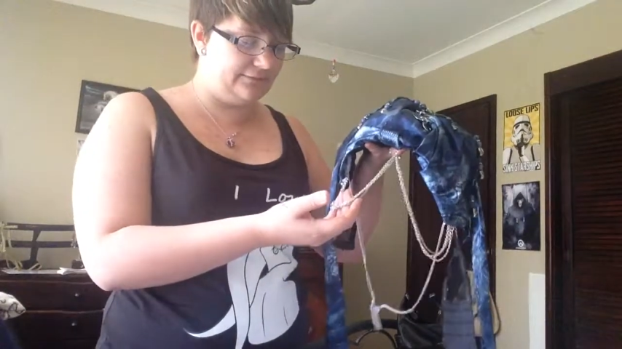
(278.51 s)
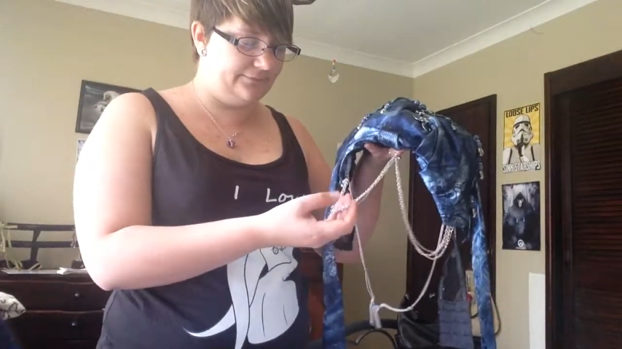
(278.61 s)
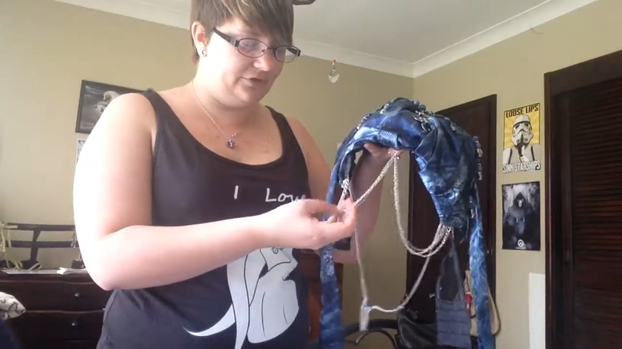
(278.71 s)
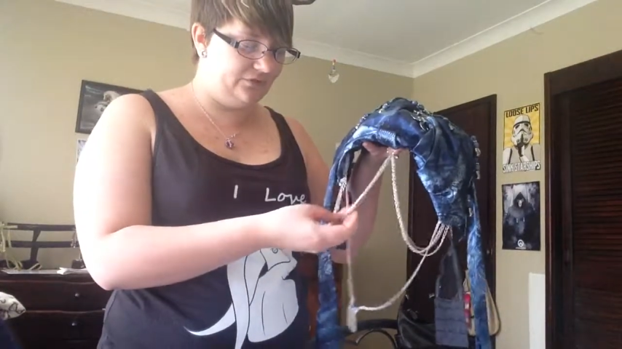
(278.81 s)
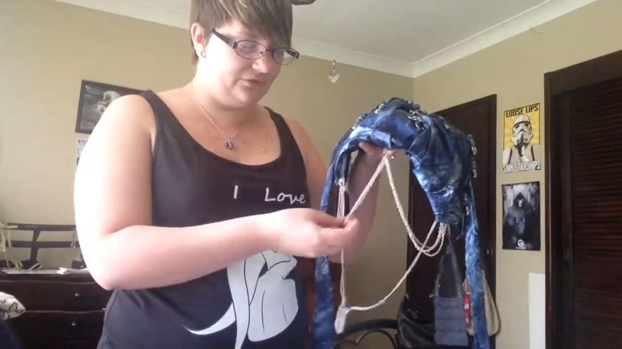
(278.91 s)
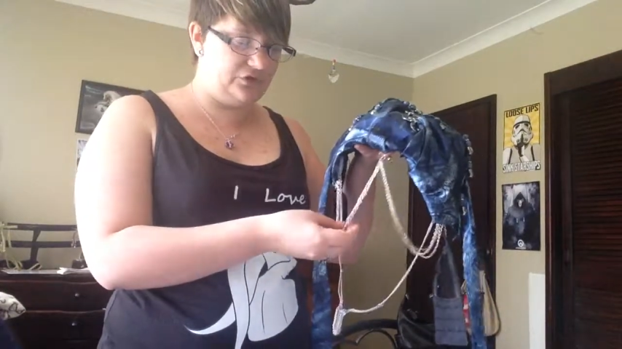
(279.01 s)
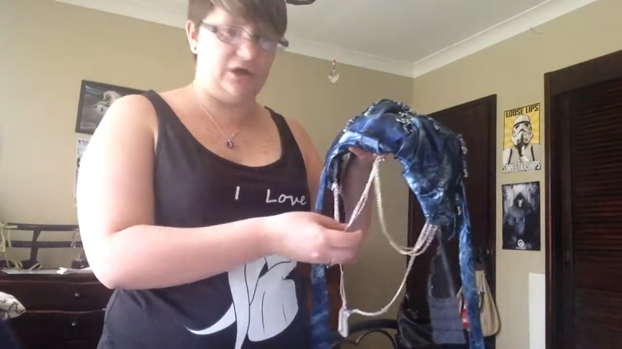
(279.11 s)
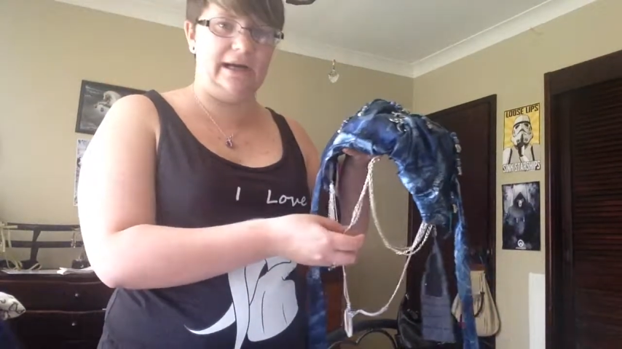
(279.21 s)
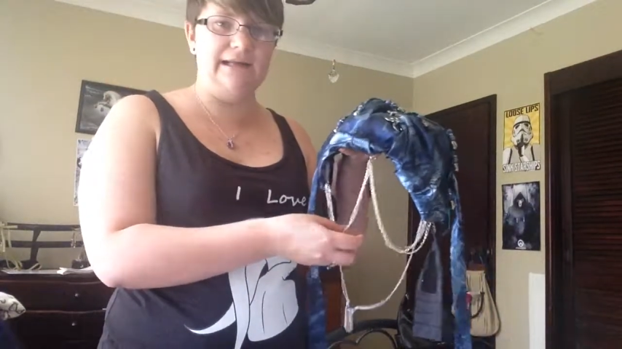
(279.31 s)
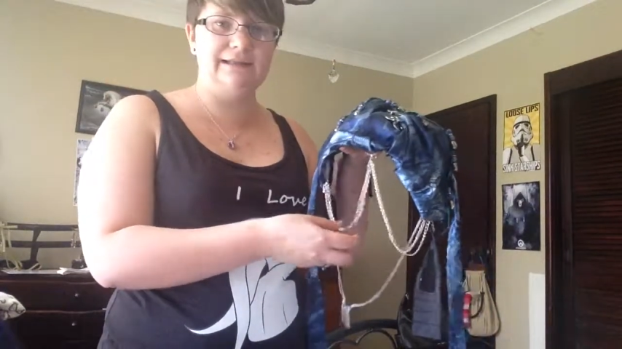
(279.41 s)
sort of
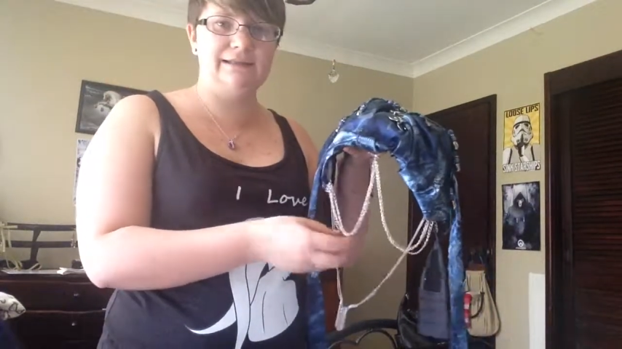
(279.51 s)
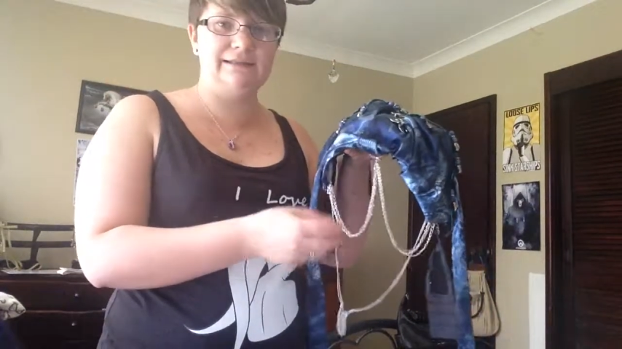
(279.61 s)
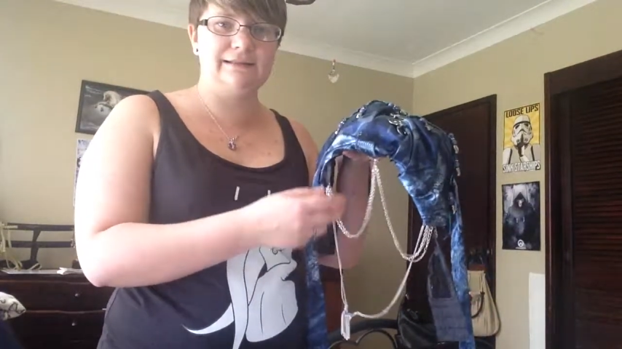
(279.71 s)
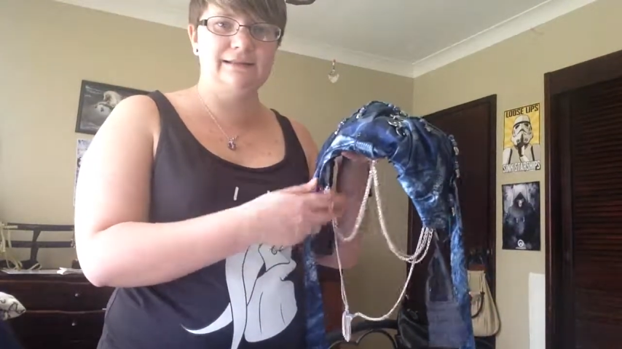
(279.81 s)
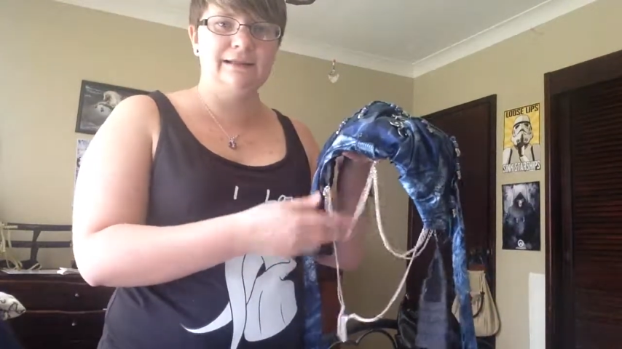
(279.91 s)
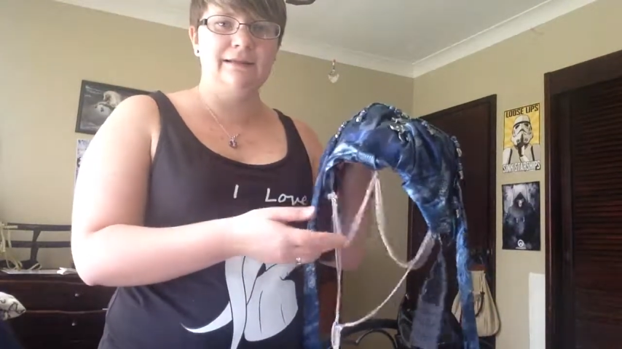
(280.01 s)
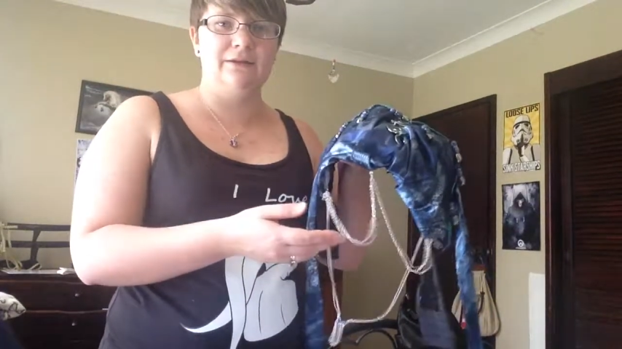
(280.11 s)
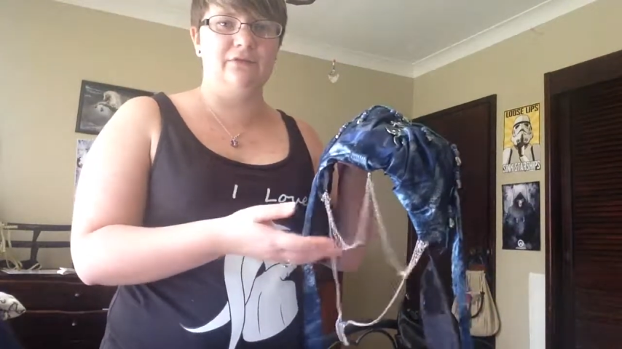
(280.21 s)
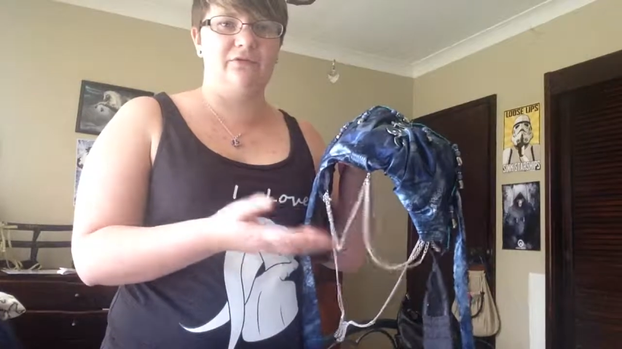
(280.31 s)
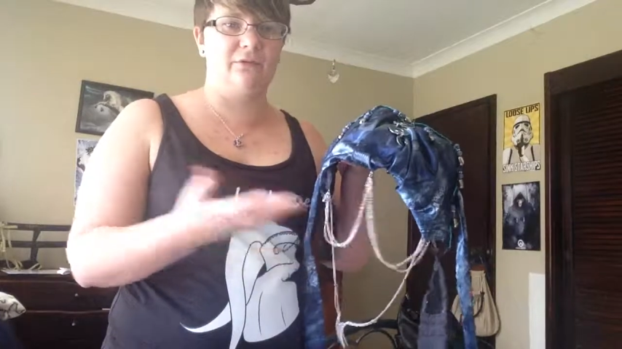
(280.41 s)
chains
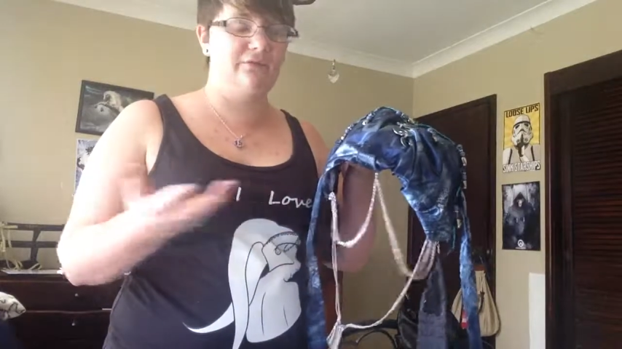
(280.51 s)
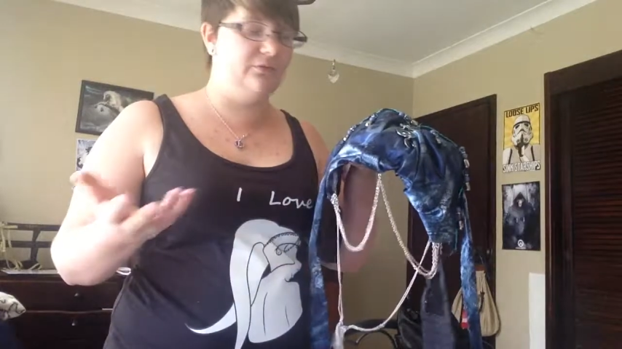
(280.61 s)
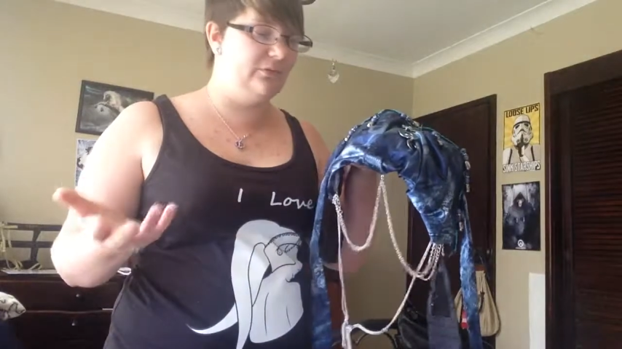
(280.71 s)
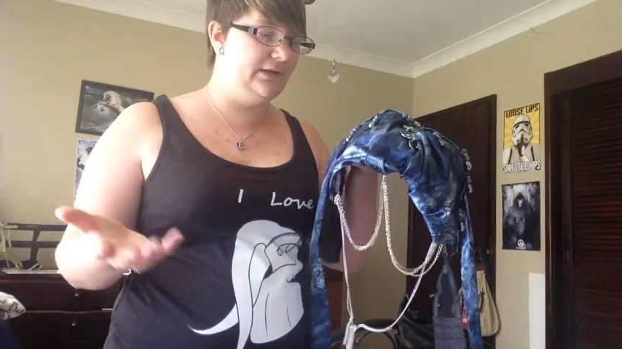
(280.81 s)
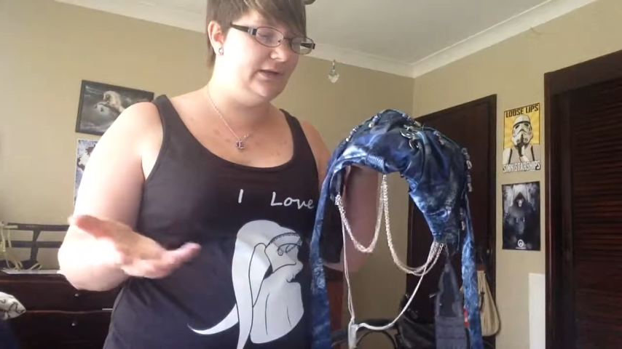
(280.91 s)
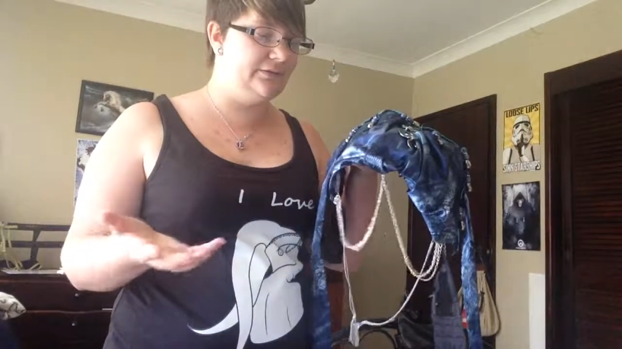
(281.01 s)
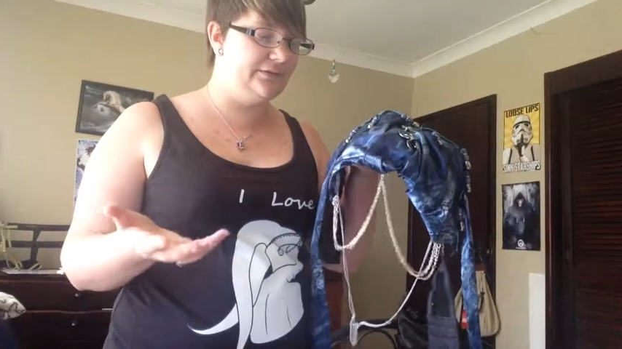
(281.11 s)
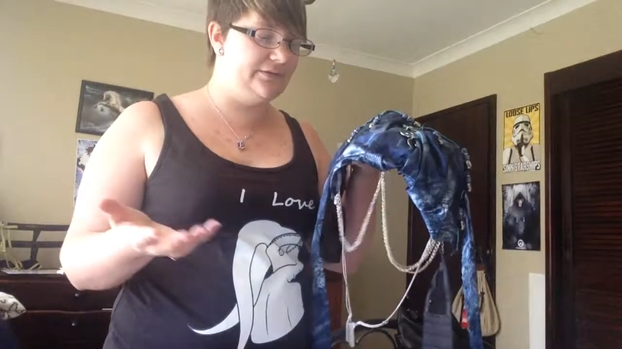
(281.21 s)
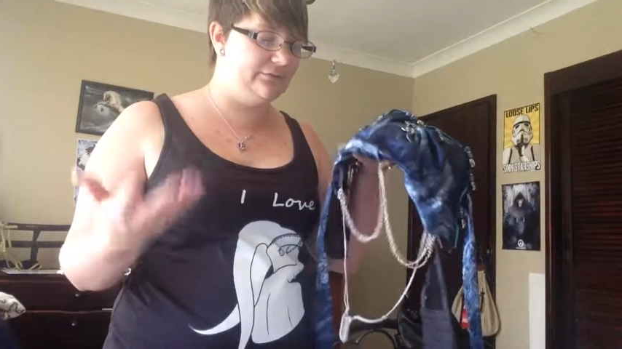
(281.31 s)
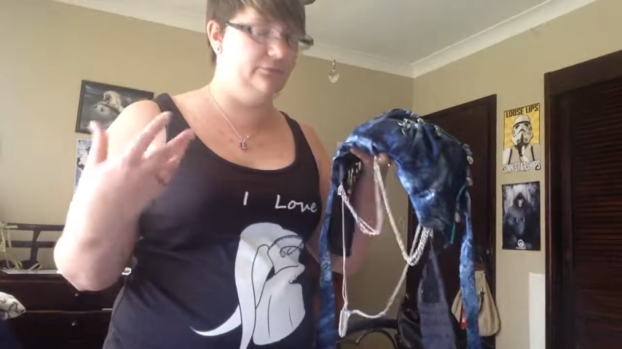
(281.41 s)
that were from a former
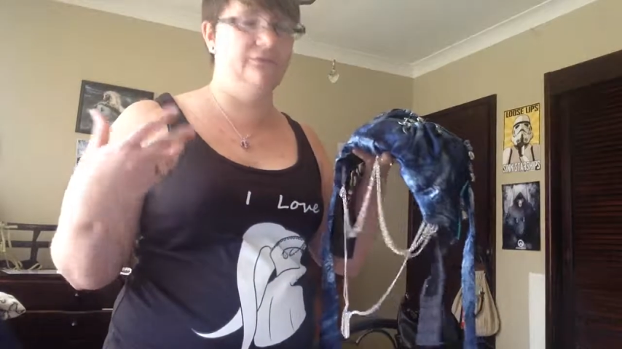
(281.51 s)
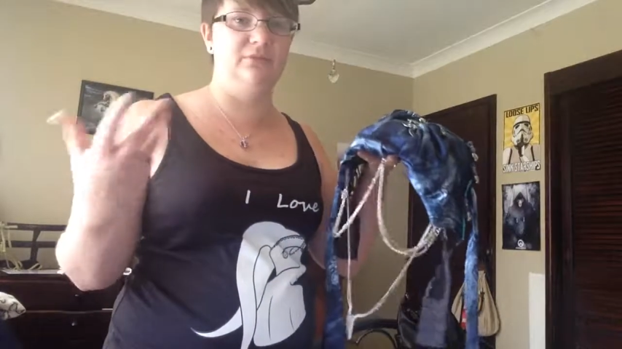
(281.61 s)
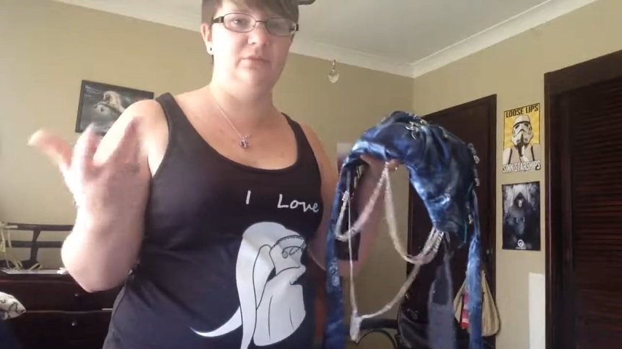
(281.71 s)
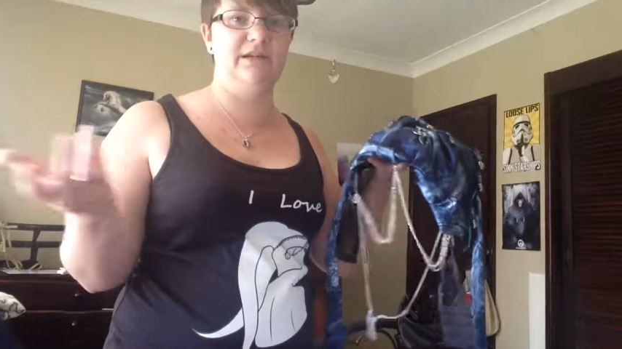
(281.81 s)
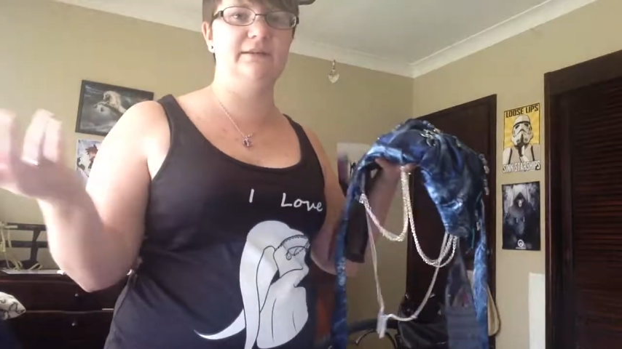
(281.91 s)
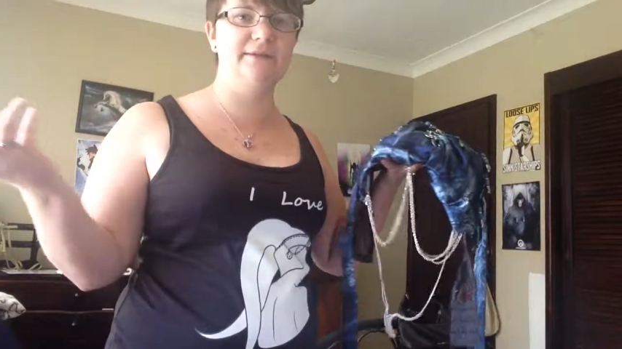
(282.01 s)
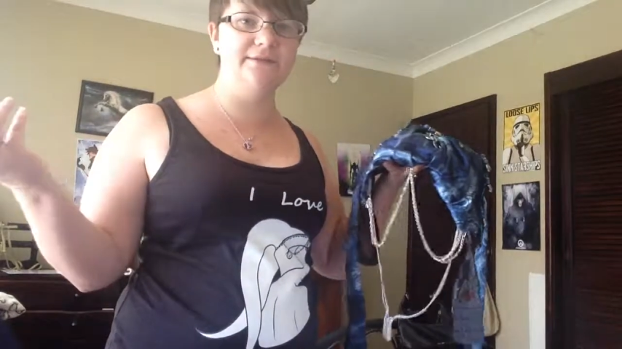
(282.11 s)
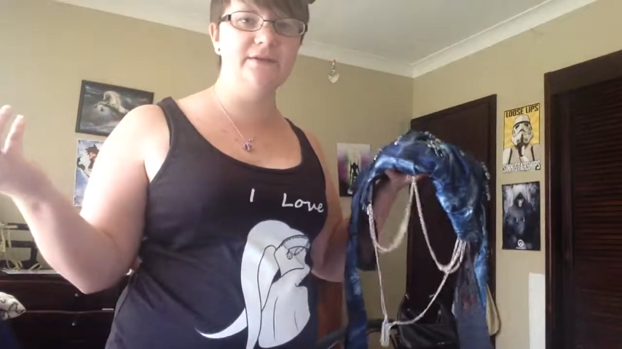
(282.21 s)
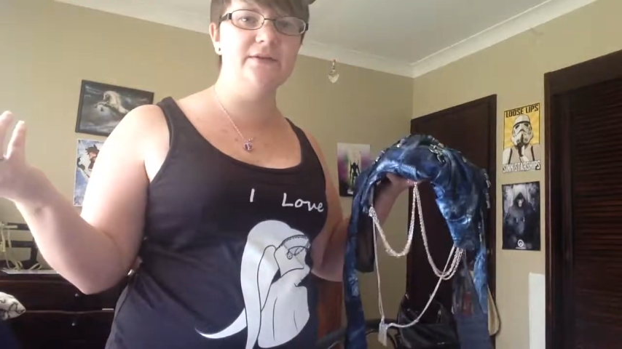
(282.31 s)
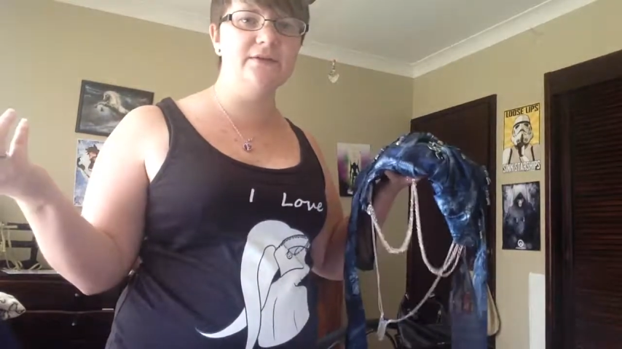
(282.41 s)
necklace or former
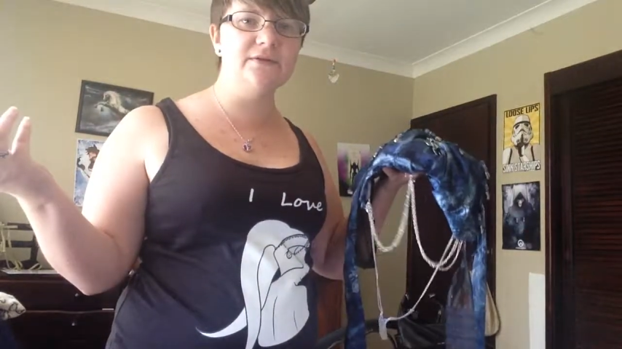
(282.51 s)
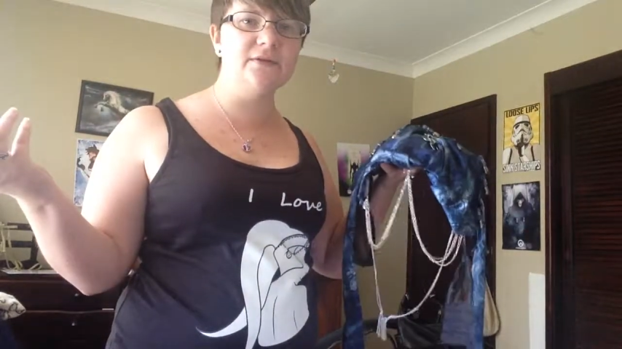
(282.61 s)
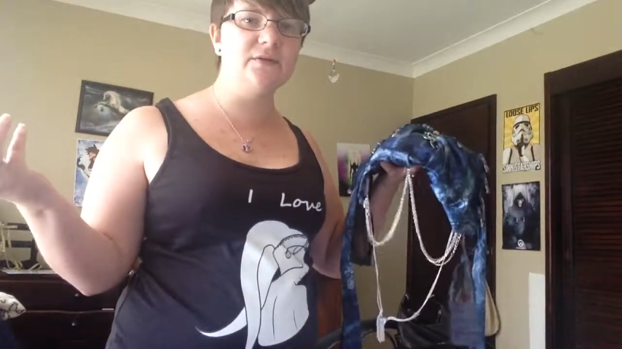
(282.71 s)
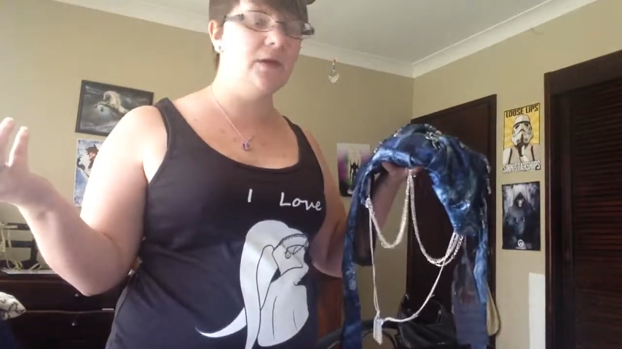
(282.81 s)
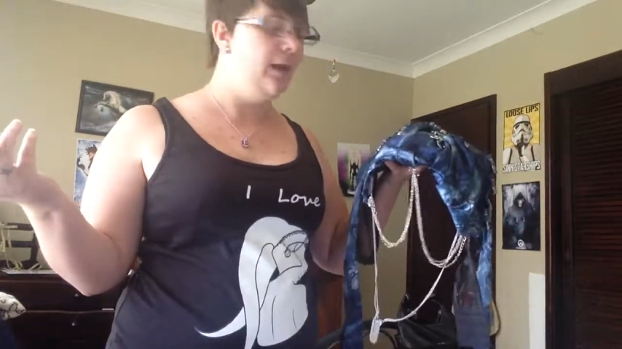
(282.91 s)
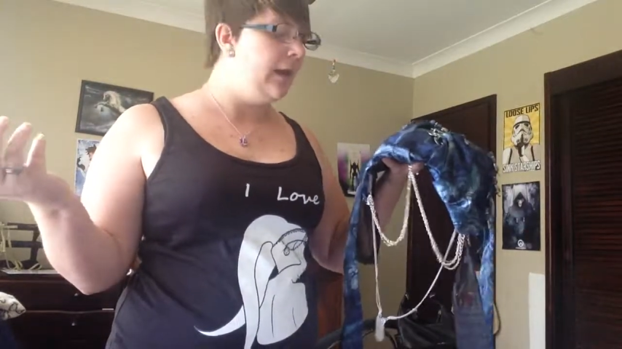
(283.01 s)
necklaces.